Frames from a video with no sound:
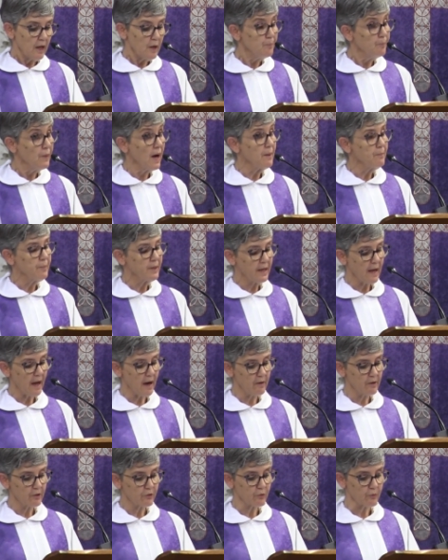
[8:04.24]
It might be
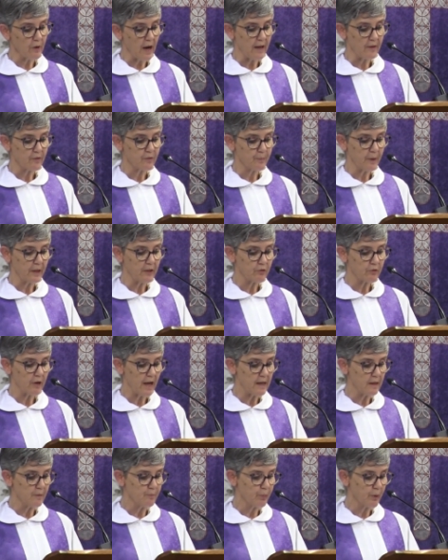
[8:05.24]
characterized by
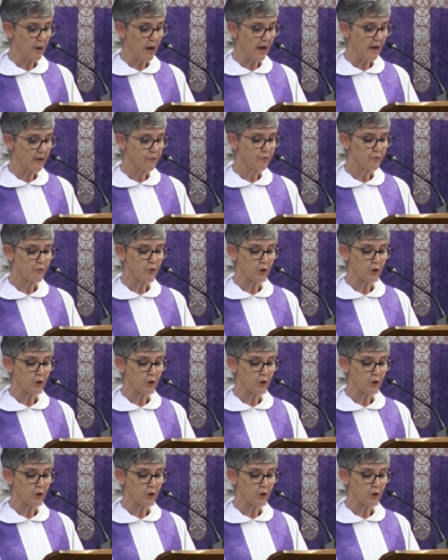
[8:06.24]
trading pride